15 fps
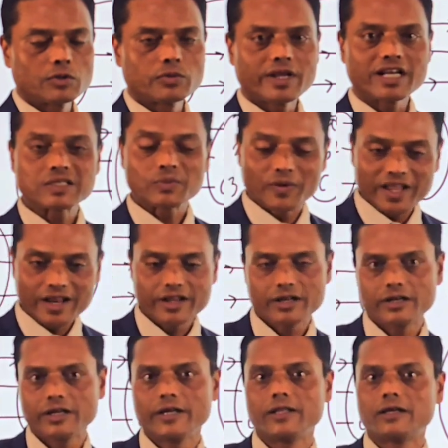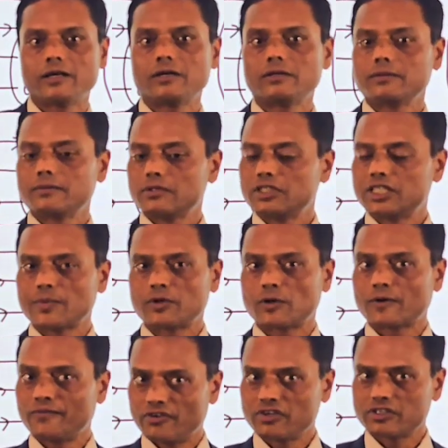going to explain it in the chapter
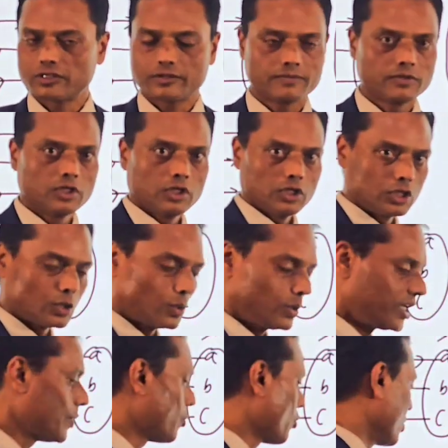of function. So keep